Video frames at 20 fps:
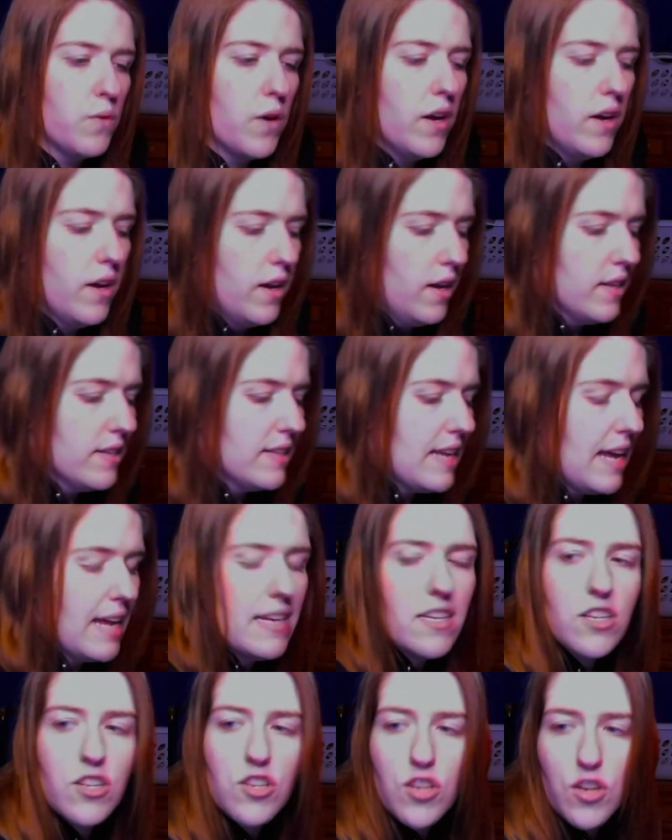tend
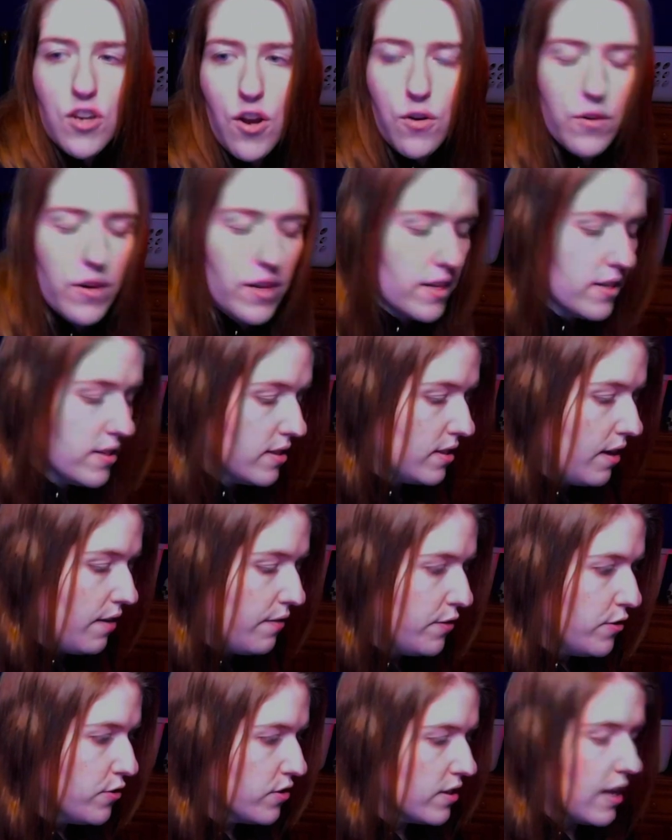to notice if you
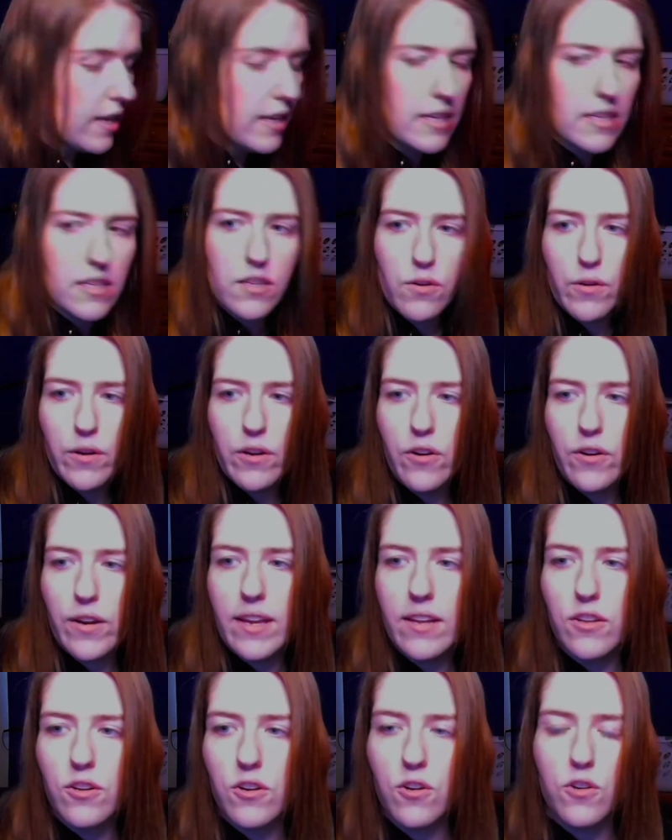study serial
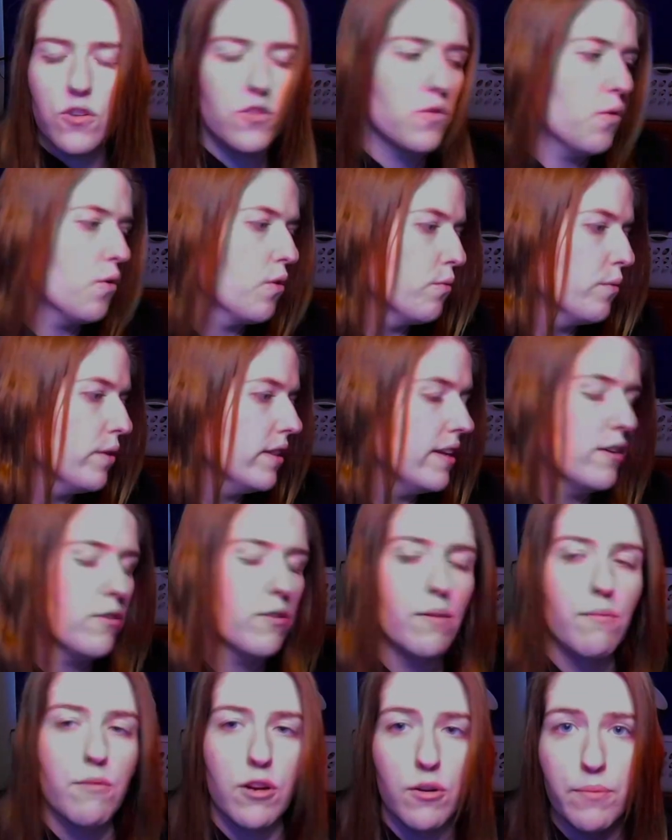killers, or really
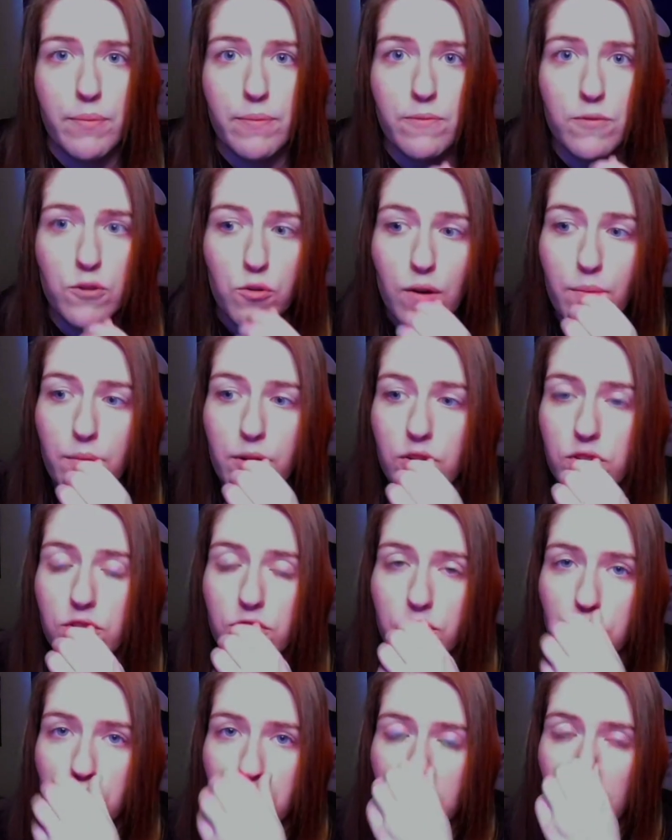
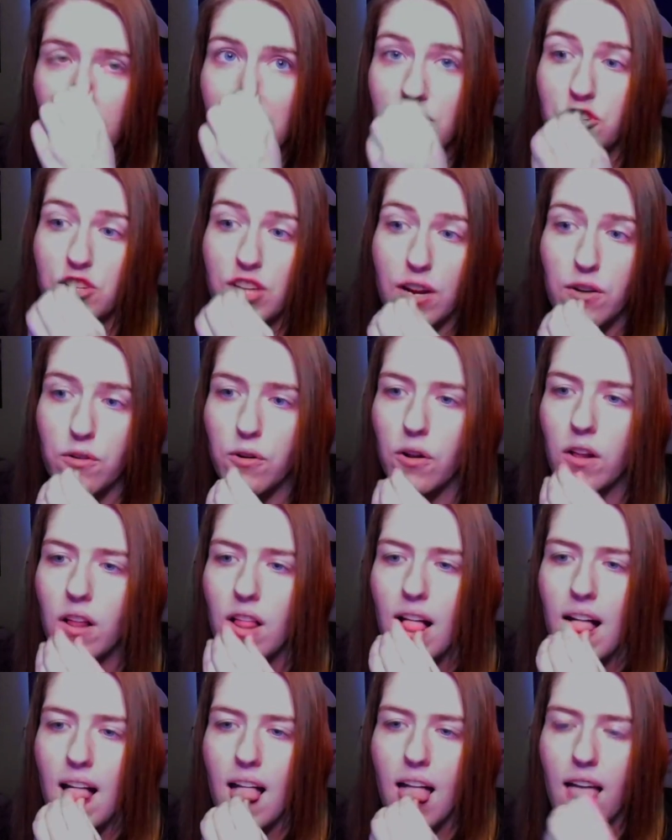criminals in general,
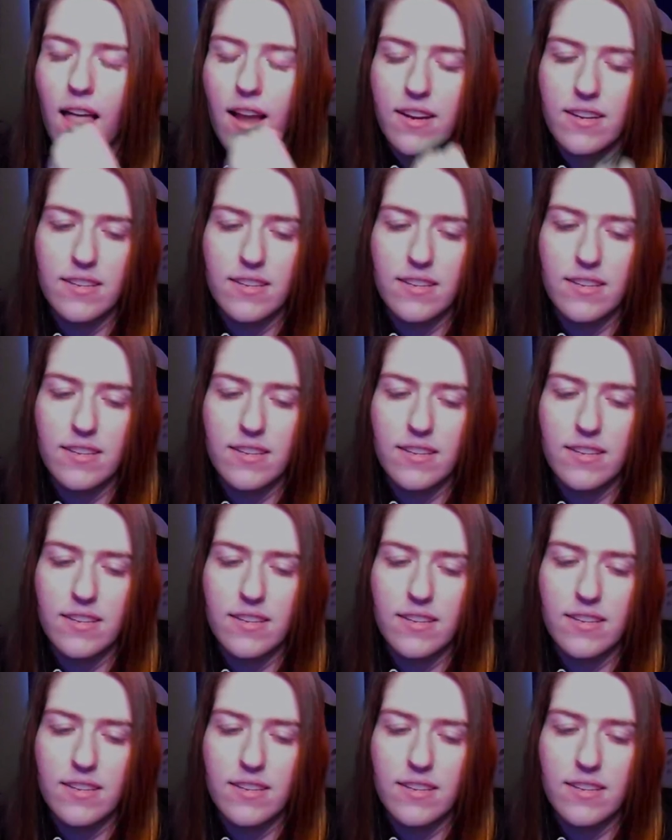because I